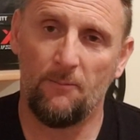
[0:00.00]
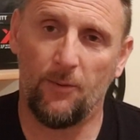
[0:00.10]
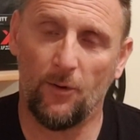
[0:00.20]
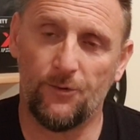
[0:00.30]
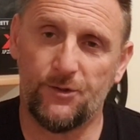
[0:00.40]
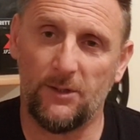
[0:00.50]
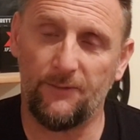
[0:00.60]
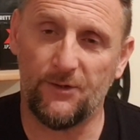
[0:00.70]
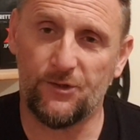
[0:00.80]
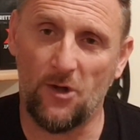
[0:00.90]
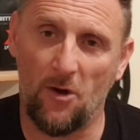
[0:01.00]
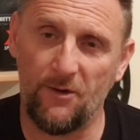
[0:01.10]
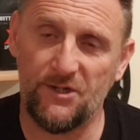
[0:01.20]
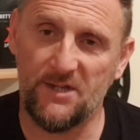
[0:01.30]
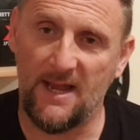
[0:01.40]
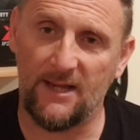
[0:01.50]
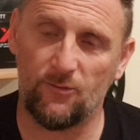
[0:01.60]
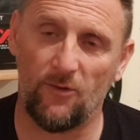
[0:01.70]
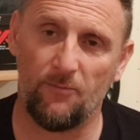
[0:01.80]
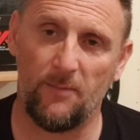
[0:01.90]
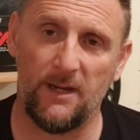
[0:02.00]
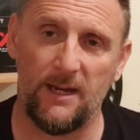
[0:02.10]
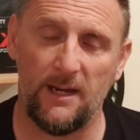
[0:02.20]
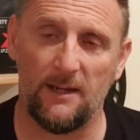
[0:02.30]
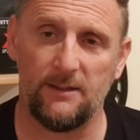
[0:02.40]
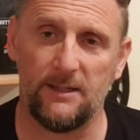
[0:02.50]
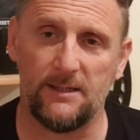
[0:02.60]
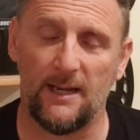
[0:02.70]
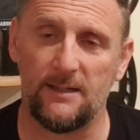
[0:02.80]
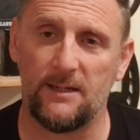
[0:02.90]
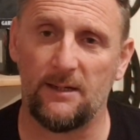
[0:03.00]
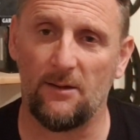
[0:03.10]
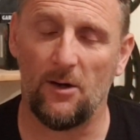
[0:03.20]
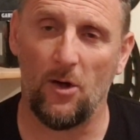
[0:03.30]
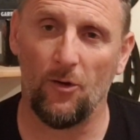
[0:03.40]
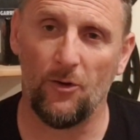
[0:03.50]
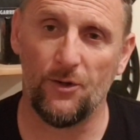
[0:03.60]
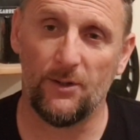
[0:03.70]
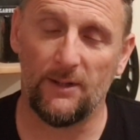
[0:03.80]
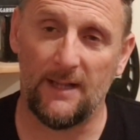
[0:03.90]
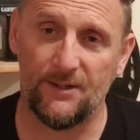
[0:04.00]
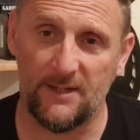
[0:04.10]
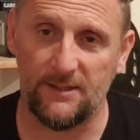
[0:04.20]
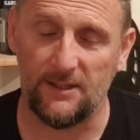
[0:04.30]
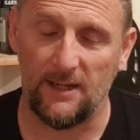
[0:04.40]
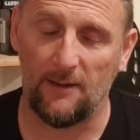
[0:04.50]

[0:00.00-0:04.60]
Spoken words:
But the story starts with me detecting on last Saturday.